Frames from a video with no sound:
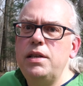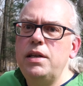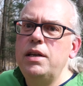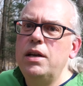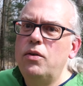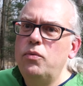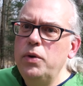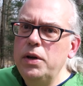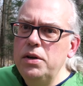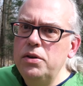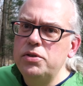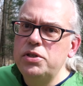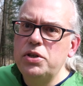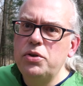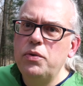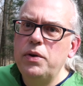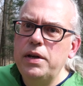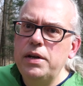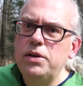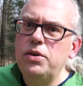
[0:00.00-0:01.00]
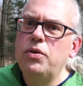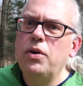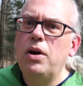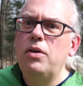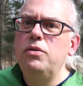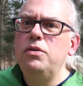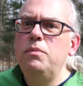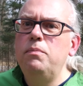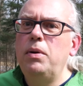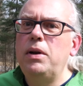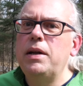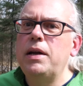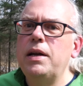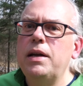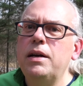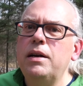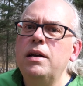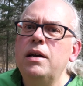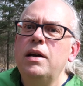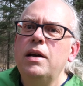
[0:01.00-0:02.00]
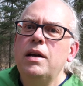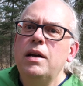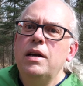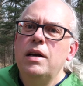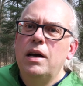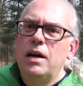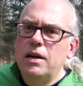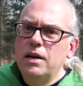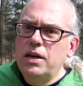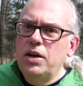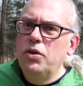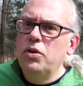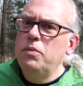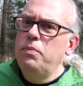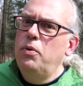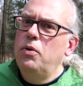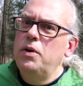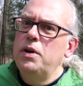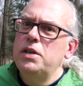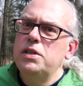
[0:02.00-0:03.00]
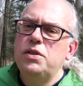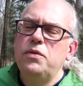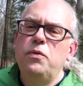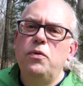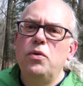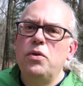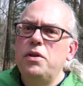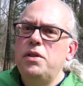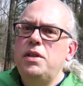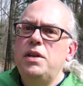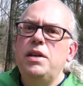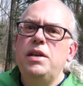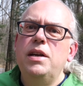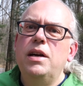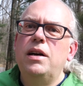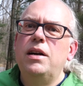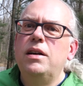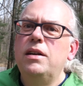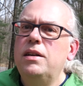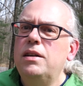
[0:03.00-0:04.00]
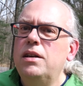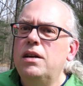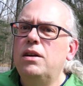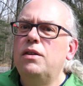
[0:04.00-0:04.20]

the uh, window screen ground plane uh, counterpoise for the uh,